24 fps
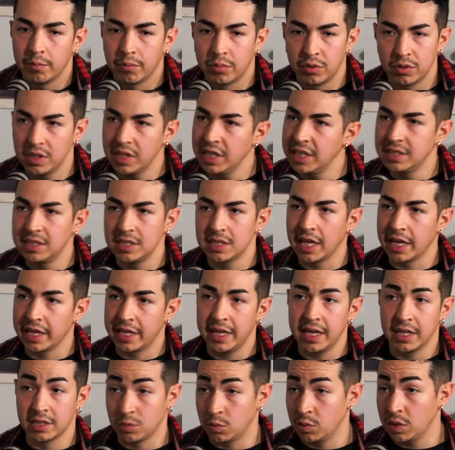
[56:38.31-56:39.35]
Berleezy, like he
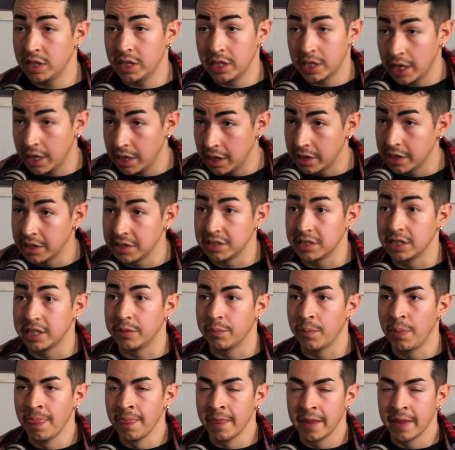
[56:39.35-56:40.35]
has a really good editing team.